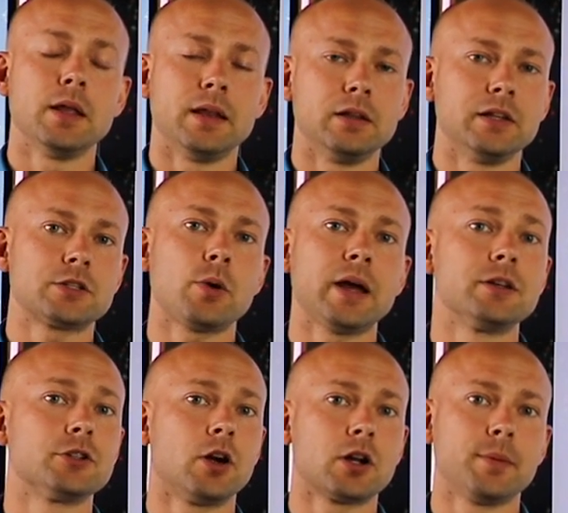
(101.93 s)
Now let's go ahead
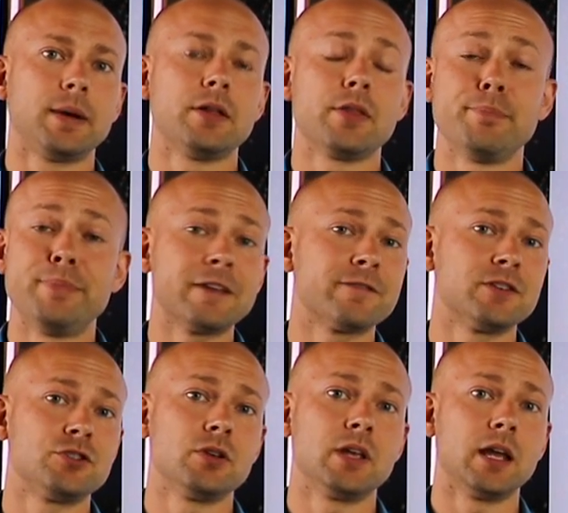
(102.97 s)
and talk about the
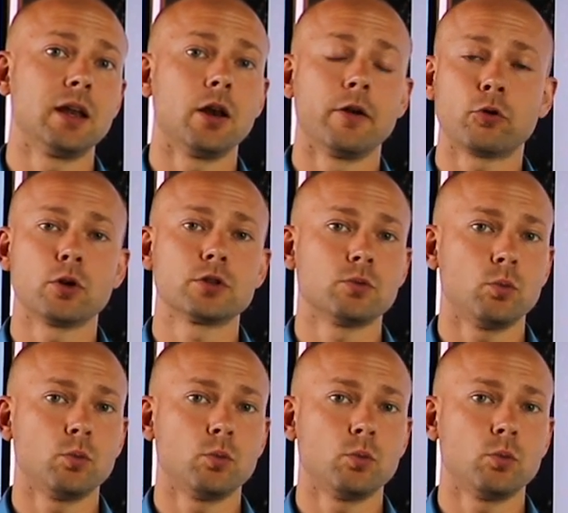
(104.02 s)
benefits you get, and of course,